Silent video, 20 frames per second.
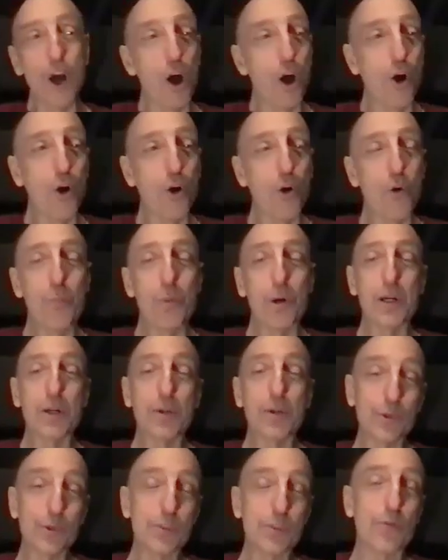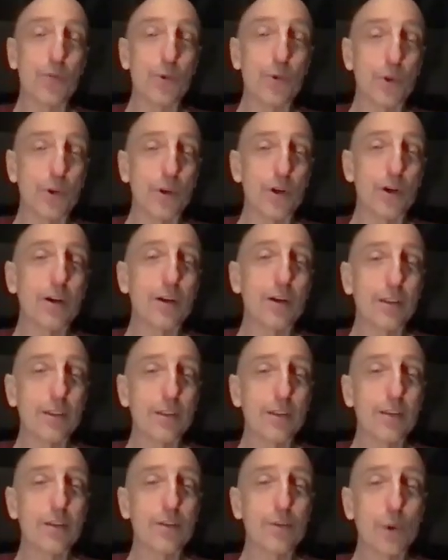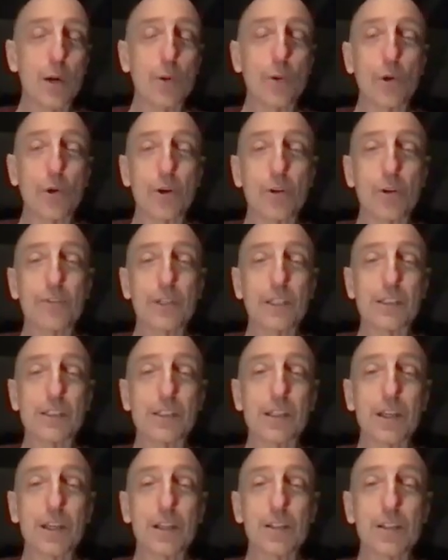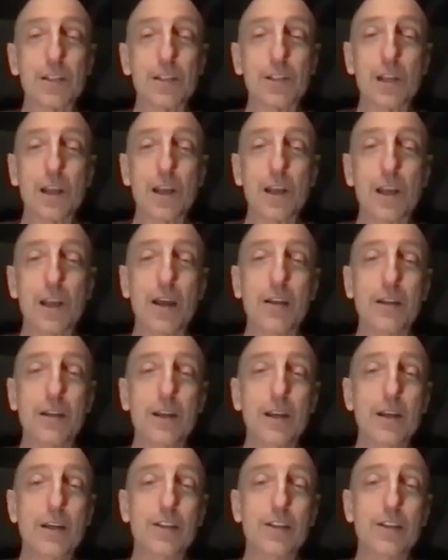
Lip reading: know, but it was for the Whitewater investigation. And